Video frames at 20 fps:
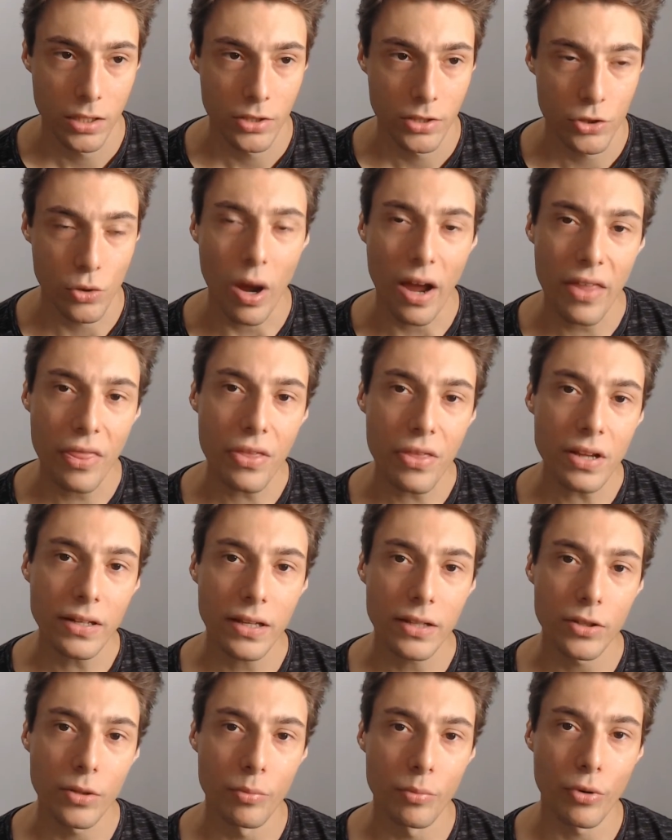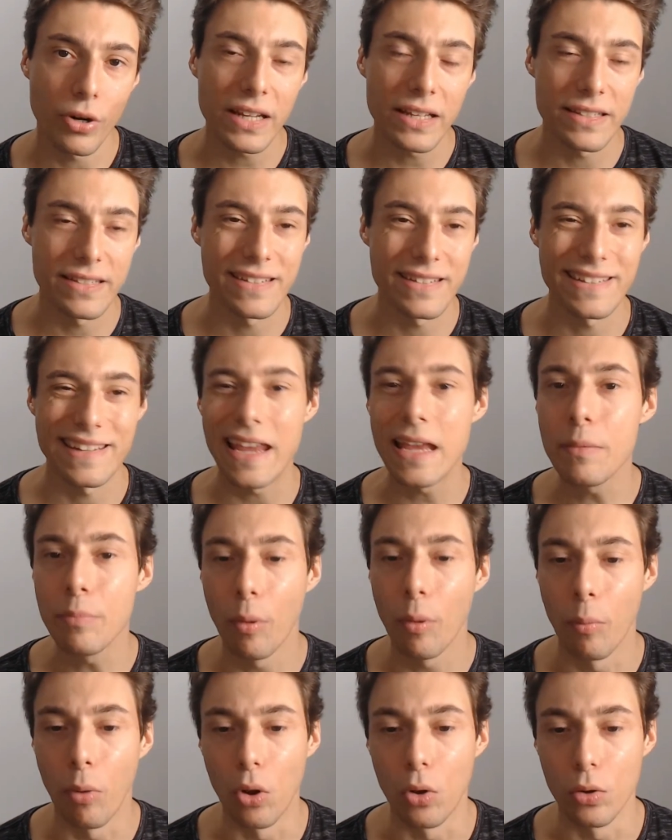So I think that the brain is
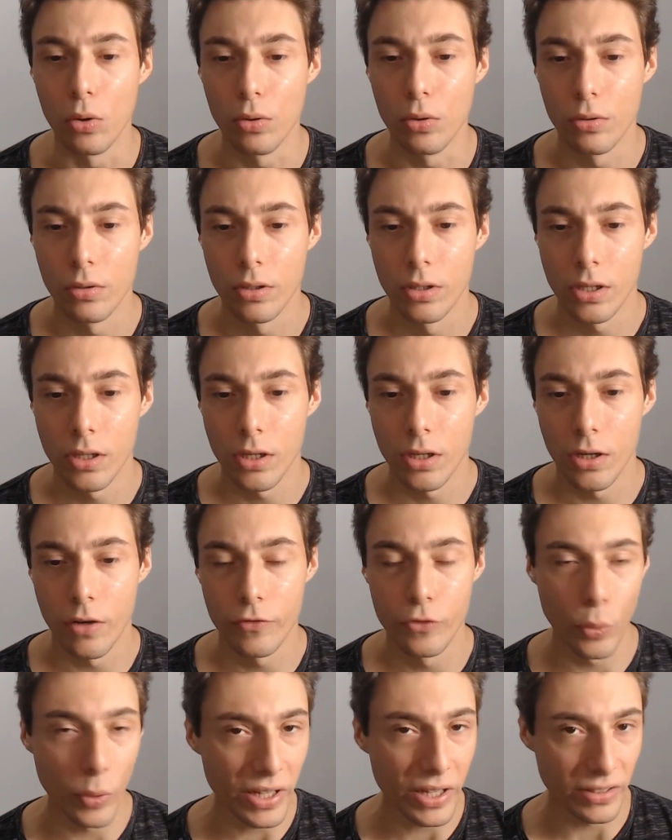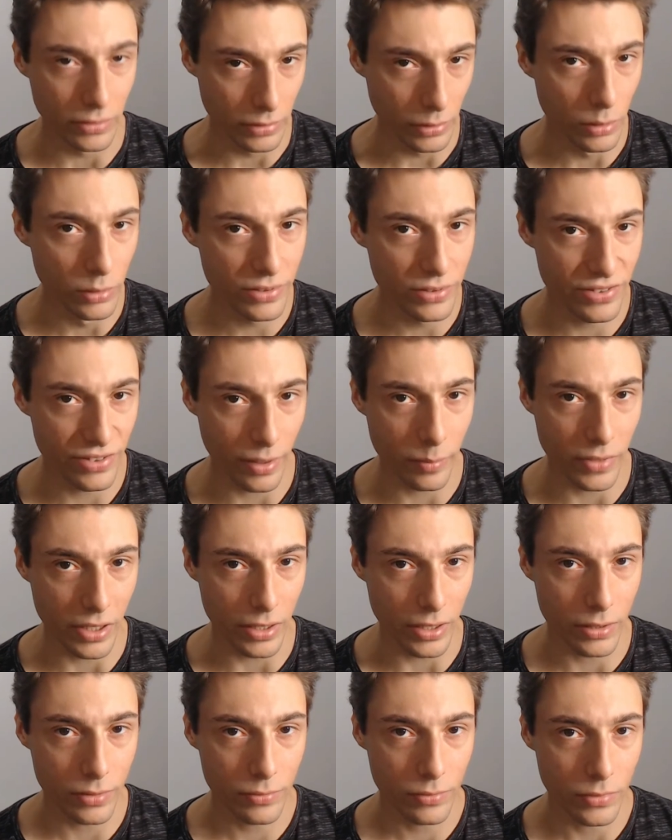capable of doing a little
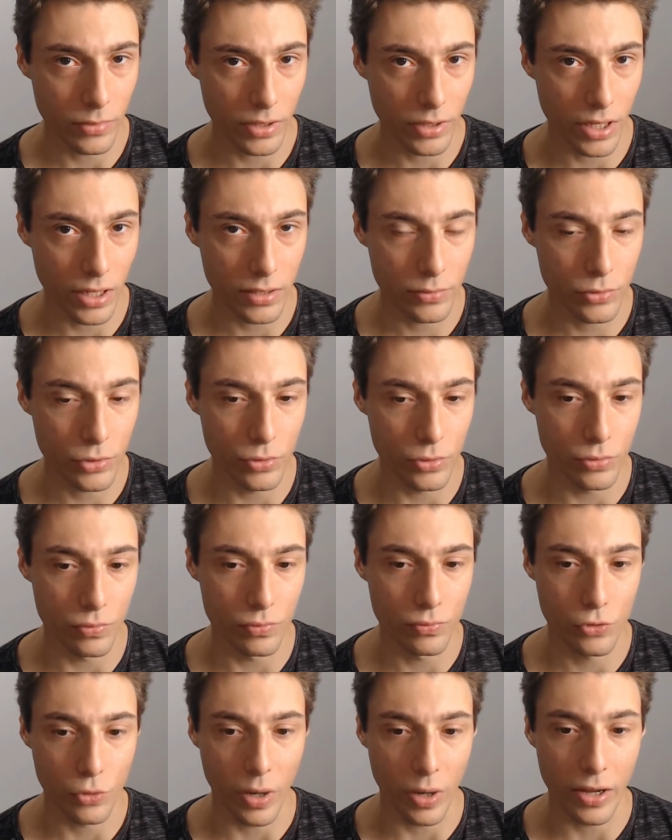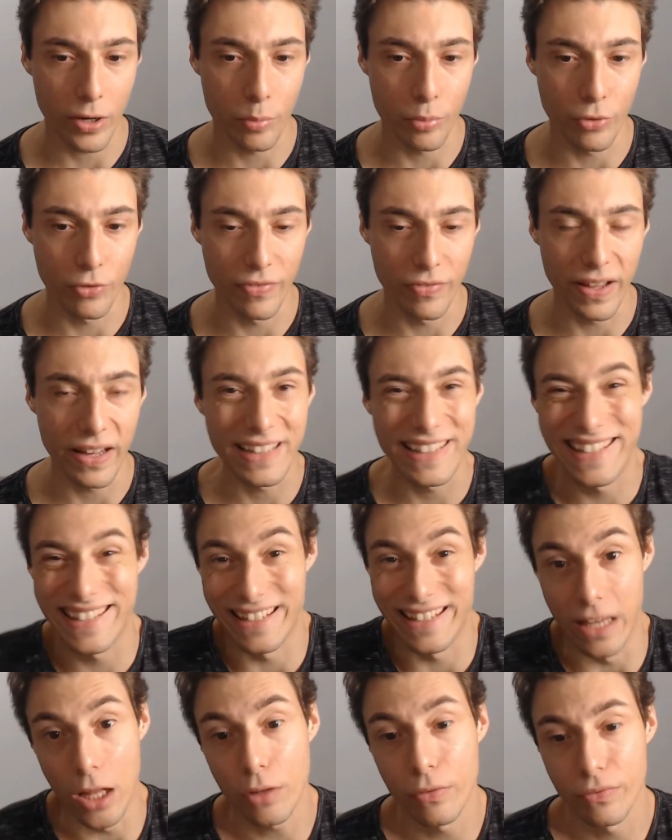something, okay, to try to prevent
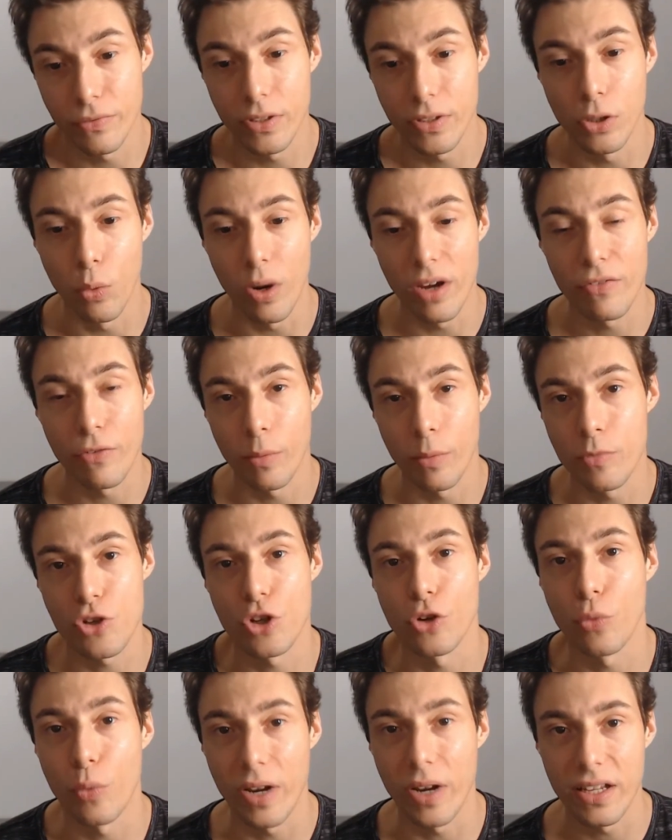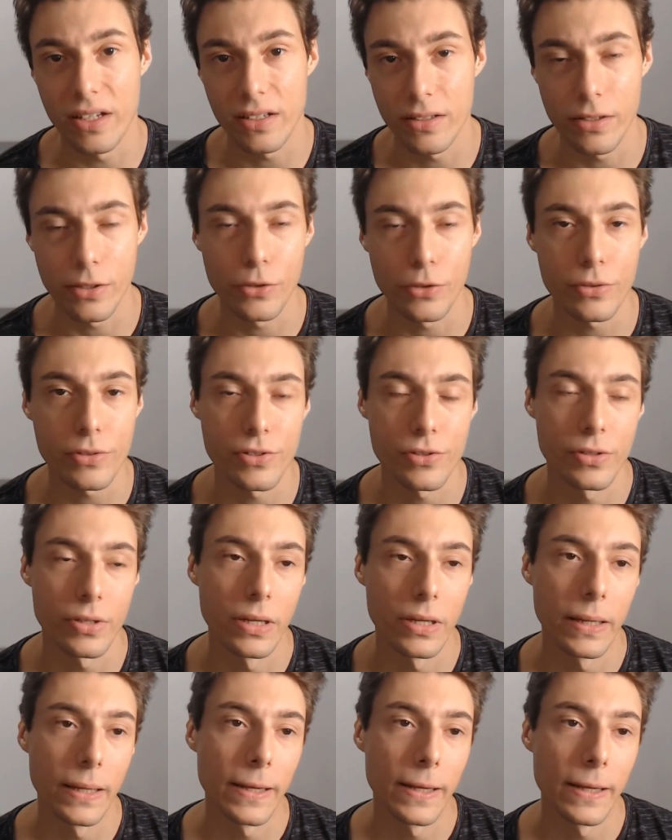itself in a way from generating tears.